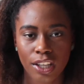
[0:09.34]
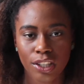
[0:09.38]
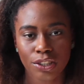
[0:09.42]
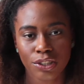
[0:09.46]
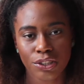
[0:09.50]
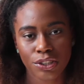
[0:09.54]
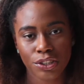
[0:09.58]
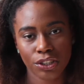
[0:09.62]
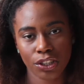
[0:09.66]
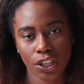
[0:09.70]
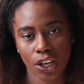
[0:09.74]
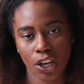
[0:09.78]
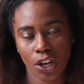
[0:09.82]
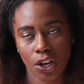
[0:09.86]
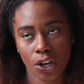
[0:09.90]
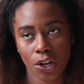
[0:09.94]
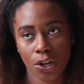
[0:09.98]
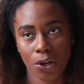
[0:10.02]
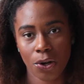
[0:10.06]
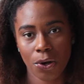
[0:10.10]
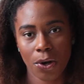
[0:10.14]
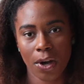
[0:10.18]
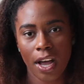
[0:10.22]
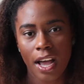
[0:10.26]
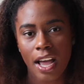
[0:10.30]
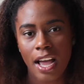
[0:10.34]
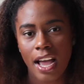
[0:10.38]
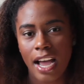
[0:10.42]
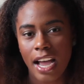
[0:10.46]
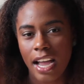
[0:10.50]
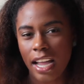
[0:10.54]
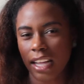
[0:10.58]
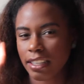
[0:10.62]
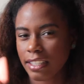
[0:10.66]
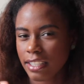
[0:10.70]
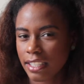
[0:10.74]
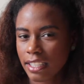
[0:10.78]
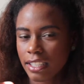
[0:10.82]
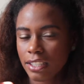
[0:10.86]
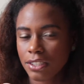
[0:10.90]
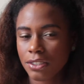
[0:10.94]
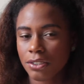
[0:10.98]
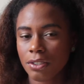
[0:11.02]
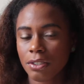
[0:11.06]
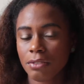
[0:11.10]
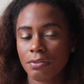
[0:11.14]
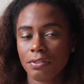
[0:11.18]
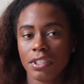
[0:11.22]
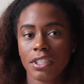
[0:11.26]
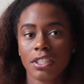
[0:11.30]
So I did
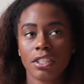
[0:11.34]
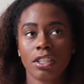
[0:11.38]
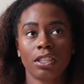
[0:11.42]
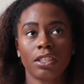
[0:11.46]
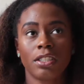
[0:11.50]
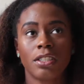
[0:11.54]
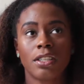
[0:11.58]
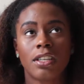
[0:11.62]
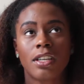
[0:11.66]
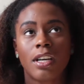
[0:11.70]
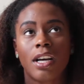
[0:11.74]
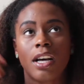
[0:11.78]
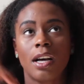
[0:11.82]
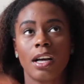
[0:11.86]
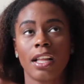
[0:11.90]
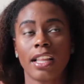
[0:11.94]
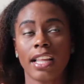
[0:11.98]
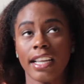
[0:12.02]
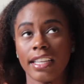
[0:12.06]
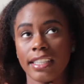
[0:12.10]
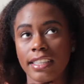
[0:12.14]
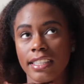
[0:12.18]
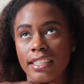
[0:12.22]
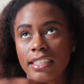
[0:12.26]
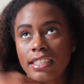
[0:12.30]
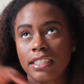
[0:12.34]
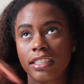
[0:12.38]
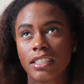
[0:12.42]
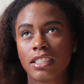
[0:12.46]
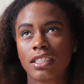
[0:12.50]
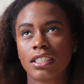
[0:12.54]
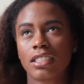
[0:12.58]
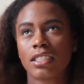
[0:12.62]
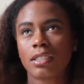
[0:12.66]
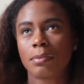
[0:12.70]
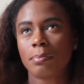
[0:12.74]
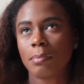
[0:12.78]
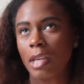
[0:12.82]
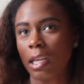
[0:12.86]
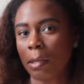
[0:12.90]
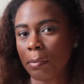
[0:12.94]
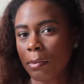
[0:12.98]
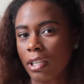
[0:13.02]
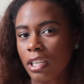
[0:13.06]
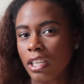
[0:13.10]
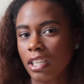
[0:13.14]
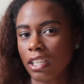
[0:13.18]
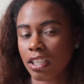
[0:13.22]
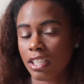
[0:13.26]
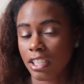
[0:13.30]
do a video like this
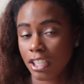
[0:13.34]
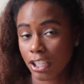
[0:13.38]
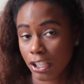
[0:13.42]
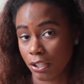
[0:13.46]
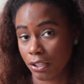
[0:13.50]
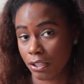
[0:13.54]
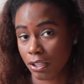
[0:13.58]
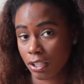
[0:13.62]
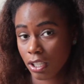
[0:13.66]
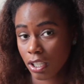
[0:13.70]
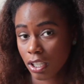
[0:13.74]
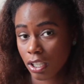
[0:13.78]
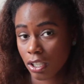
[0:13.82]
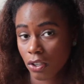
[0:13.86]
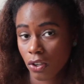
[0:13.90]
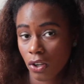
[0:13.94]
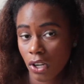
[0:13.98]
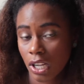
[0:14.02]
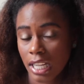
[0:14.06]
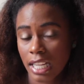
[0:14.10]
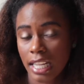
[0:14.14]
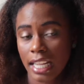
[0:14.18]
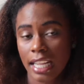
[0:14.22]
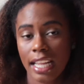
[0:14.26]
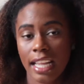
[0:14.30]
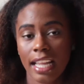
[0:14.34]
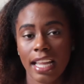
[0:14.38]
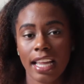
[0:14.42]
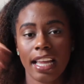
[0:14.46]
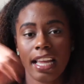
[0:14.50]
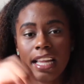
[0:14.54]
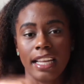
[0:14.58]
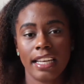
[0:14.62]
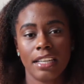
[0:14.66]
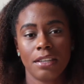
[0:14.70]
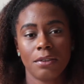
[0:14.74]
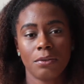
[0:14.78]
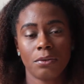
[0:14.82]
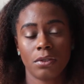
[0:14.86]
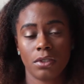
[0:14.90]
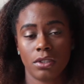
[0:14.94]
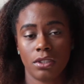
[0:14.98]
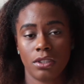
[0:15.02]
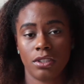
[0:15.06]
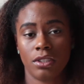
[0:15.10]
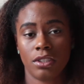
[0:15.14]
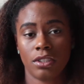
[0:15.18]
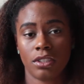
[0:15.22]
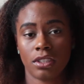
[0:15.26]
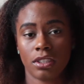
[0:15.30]
maybe a year ago, and it
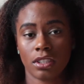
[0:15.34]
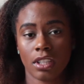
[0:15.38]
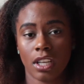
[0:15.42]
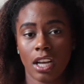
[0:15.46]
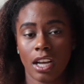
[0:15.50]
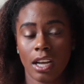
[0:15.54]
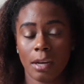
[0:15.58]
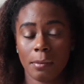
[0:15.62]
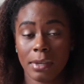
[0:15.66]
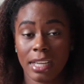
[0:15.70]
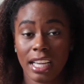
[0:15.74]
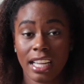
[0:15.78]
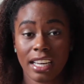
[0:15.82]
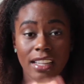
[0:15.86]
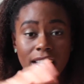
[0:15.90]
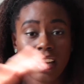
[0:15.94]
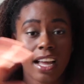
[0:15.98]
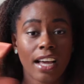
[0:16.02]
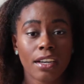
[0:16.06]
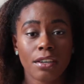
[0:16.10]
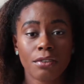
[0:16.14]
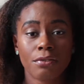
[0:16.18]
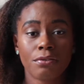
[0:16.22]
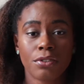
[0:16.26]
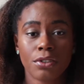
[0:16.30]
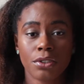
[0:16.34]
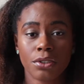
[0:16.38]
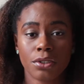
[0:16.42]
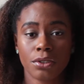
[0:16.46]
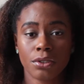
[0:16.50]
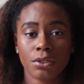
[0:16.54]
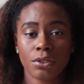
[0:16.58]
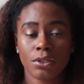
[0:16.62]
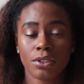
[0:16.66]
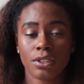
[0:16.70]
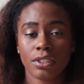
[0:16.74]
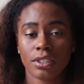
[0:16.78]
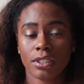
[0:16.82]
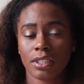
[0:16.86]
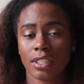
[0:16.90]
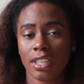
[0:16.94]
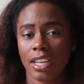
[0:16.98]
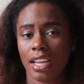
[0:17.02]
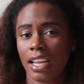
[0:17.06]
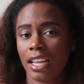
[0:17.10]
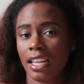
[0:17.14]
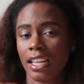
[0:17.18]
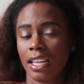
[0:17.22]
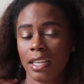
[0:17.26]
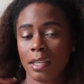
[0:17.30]
got a lot of views
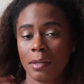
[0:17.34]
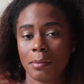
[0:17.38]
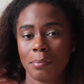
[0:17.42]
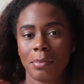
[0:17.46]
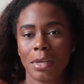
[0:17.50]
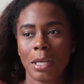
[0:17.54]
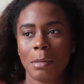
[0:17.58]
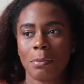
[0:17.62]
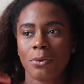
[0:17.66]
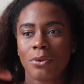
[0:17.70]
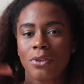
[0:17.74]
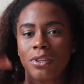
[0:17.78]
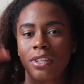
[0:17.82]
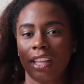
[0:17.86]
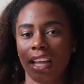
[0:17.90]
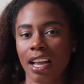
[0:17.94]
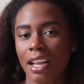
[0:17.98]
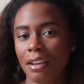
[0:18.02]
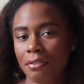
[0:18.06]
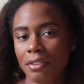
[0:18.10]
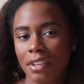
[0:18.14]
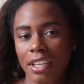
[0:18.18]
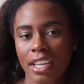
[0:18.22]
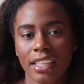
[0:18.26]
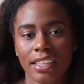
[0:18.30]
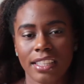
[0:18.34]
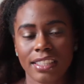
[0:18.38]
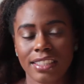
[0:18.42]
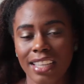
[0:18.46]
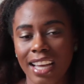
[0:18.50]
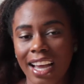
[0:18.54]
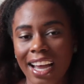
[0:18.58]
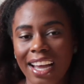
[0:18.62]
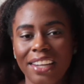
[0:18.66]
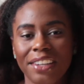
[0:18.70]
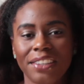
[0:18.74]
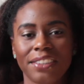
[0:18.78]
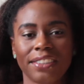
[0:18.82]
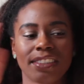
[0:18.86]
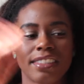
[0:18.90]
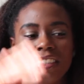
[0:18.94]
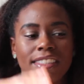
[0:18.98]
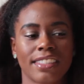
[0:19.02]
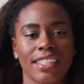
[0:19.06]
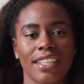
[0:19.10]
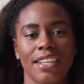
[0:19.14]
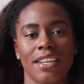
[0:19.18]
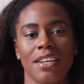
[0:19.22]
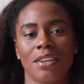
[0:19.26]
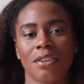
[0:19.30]
and people were laughing at the title and
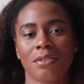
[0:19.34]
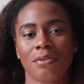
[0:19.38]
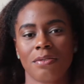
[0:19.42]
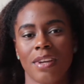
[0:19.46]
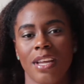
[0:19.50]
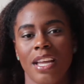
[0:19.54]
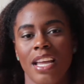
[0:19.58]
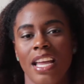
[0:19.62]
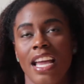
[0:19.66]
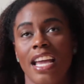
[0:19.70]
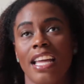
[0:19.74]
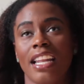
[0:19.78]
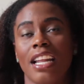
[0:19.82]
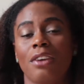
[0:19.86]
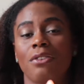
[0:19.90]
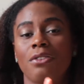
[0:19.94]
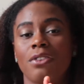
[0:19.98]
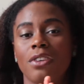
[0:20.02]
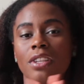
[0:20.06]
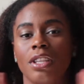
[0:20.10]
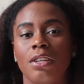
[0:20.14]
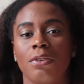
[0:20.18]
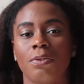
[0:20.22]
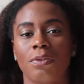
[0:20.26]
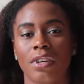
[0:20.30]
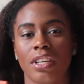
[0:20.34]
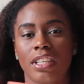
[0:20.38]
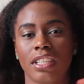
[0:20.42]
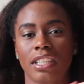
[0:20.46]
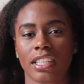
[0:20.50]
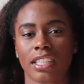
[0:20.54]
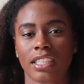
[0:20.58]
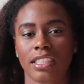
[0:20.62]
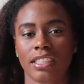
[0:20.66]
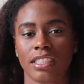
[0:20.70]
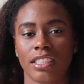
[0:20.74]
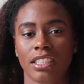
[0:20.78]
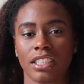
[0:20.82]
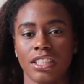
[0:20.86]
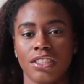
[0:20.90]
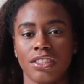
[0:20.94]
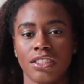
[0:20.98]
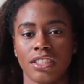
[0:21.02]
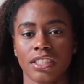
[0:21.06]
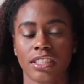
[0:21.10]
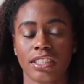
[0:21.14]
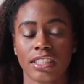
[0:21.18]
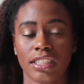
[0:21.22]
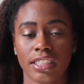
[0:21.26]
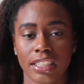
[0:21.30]
stuff, and I really wanted to continue
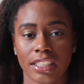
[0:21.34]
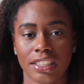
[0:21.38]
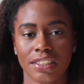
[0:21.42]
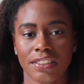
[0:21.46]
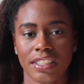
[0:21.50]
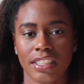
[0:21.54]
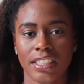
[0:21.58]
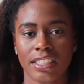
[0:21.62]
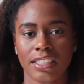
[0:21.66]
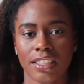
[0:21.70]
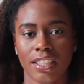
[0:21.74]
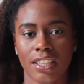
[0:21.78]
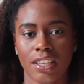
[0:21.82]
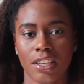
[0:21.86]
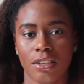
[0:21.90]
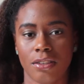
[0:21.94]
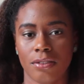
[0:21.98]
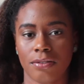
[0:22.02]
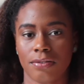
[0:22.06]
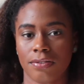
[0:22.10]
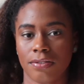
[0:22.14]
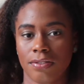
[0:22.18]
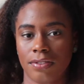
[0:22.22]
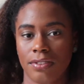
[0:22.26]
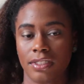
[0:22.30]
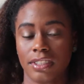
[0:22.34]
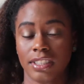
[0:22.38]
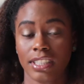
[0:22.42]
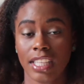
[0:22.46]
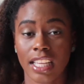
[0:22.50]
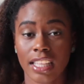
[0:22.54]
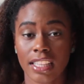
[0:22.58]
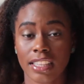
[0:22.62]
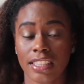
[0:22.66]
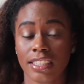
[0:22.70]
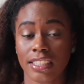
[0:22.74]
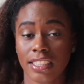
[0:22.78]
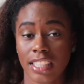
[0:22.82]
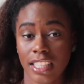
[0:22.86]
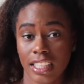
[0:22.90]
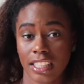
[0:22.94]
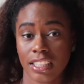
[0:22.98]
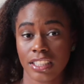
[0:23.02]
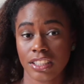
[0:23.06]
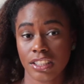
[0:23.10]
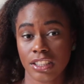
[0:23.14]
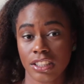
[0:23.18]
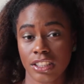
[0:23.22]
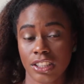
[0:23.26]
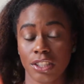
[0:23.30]
the series of 10
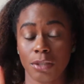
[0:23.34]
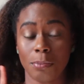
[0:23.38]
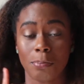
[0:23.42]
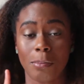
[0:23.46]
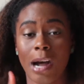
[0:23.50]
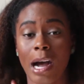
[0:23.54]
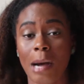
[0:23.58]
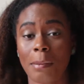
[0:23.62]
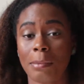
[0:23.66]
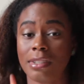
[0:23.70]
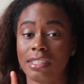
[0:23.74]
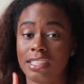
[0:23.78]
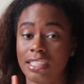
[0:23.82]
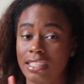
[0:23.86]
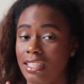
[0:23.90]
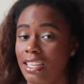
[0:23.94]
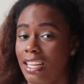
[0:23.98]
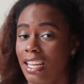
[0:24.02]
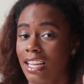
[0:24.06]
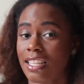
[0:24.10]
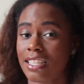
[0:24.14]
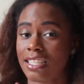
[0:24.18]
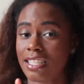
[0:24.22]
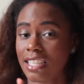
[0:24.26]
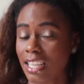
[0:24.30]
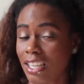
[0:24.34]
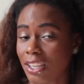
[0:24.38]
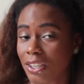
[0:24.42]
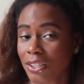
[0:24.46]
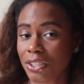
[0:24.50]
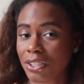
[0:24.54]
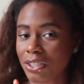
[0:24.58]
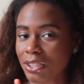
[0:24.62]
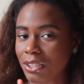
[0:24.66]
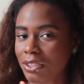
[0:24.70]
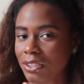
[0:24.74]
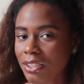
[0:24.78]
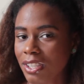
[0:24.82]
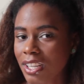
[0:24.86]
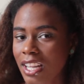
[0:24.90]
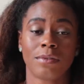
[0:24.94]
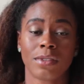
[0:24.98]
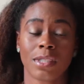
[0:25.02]
things your mama did not tell you.